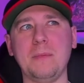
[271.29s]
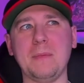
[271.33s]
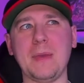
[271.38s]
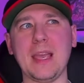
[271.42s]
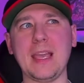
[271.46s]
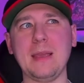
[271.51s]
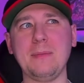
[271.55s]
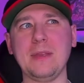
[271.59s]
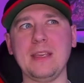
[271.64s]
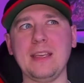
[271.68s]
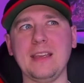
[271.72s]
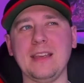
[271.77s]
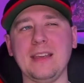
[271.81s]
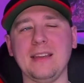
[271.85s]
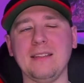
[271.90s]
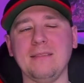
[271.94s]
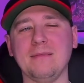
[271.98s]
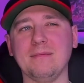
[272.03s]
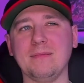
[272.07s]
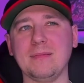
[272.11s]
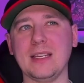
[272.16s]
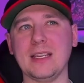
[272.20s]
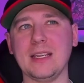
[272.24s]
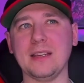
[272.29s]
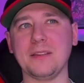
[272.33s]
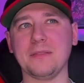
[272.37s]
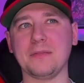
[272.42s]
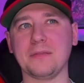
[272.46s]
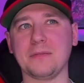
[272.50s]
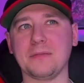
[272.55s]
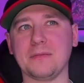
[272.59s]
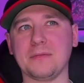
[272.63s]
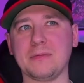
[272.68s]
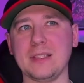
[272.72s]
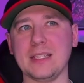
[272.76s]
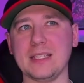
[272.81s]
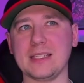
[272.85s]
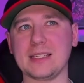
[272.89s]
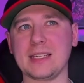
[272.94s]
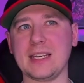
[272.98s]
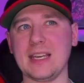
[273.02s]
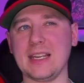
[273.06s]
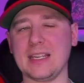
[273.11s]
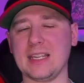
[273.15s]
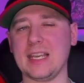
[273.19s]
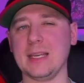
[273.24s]
maybe if this
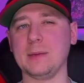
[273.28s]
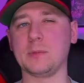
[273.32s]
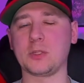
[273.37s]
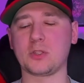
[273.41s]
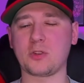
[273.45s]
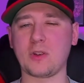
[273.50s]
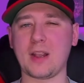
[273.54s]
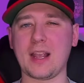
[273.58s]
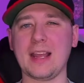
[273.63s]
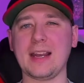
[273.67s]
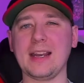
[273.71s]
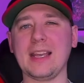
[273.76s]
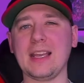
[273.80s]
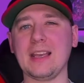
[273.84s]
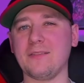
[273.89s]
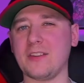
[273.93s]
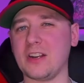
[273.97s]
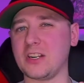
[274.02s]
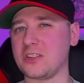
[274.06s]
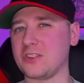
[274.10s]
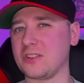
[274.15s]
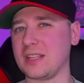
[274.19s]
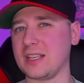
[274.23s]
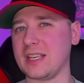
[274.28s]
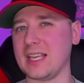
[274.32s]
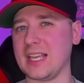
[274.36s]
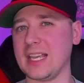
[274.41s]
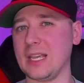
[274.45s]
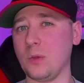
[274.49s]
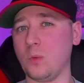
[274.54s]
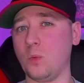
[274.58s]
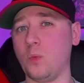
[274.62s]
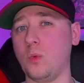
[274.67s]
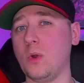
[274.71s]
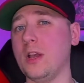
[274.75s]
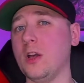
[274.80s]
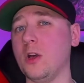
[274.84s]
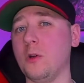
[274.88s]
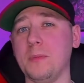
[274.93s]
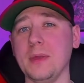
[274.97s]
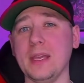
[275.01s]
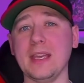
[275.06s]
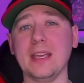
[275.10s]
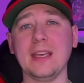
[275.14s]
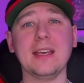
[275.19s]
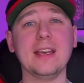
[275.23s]
kid keeps training, eventually he will
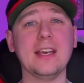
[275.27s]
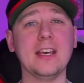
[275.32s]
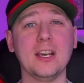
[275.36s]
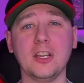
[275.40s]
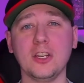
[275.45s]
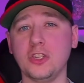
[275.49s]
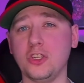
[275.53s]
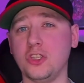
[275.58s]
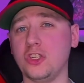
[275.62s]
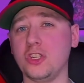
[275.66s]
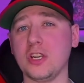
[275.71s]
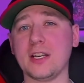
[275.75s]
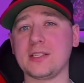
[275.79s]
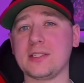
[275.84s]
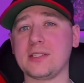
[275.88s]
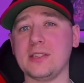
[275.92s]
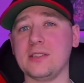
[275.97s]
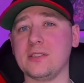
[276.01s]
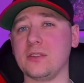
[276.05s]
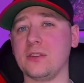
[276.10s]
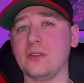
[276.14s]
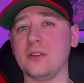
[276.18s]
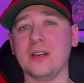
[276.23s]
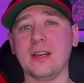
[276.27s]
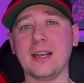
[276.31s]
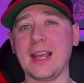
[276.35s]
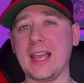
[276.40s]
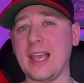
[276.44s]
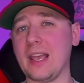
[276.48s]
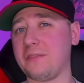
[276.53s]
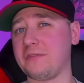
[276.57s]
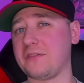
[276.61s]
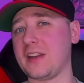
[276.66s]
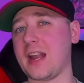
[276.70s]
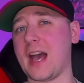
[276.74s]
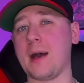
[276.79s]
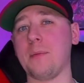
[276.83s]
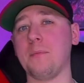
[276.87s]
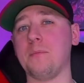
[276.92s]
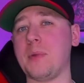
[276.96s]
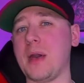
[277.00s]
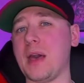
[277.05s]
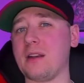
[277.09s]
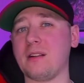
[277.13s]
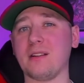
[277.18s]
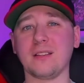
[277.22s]
be just as good, if
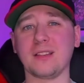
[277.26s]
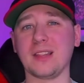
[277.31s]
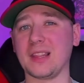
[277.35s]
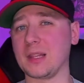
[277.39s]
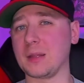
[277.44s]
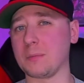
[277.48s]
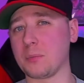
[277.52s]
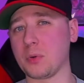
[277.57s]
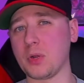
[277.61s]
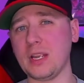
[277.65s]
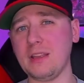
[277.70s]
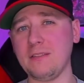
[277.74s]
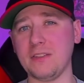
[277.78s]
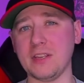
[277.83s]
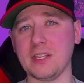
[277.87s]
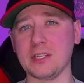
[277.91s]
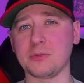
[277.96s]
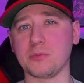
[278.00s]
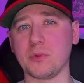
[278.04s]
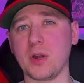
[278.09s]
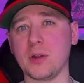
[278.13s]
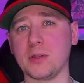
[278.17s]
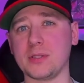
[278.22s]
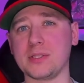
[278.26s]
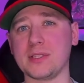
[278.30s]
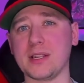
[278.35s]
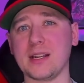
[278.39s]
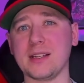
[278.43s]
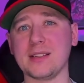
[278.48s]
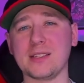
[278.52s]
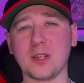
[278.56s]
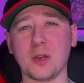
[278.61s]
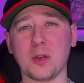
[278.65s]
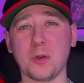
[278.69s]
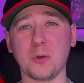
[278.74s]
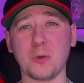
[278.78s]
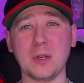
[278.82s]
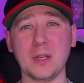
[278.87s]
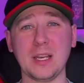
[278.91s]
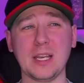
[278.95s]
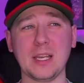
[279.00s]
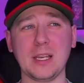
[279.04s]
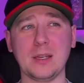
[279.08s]
not better, than the previous Rogue Sun, so